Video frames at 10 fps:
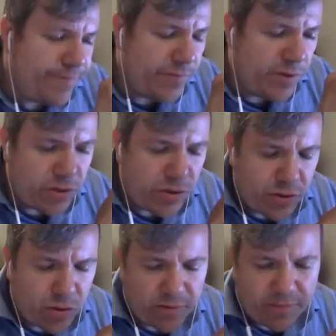You
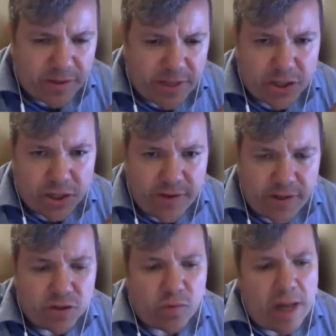sort of touched on
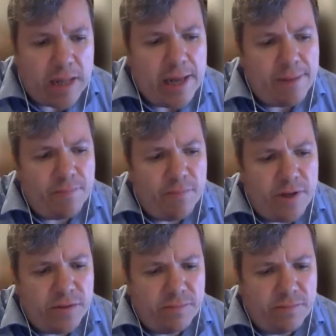this as well
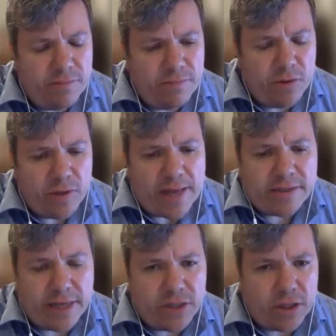in your
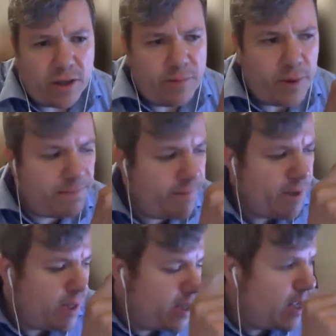last answer, but
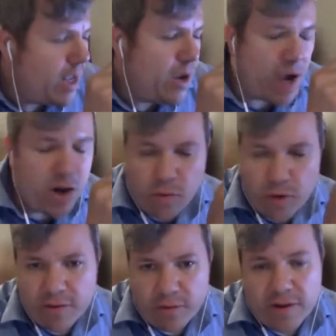I know
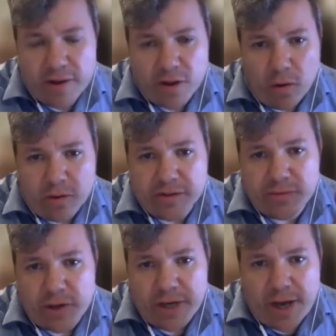one of the goals of
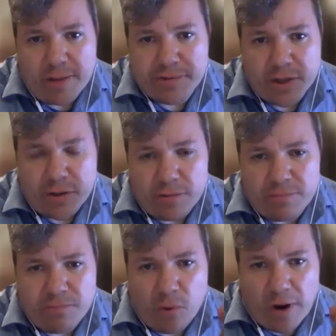trying to upzone more